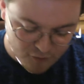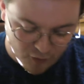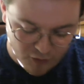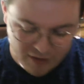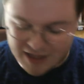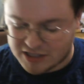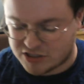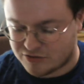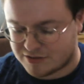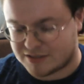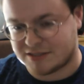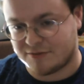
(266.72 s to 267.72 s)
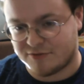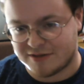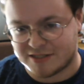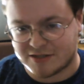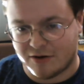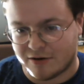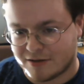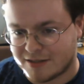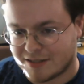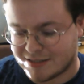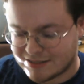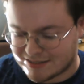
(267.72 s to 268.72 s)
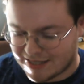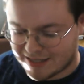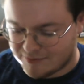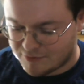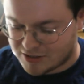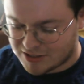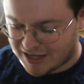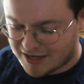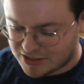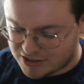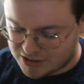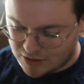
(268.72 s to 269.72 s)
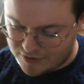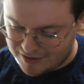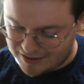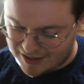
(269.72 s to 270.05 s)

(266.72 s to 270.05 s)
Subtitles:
all extras except for this card because I did want to kind of show it.